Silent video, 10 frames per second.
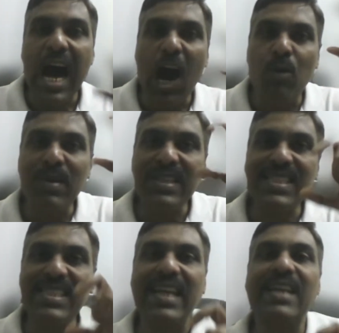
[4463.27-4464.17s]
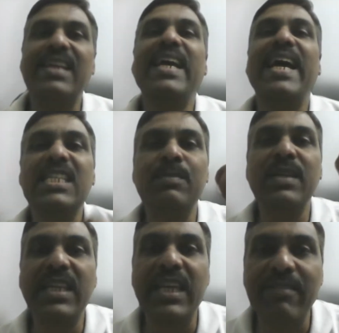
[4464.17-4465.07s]
how much salary has
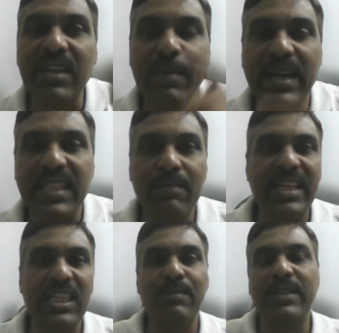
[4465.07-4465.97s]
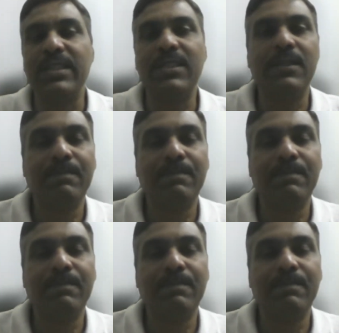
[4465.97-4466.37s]
been given by the management.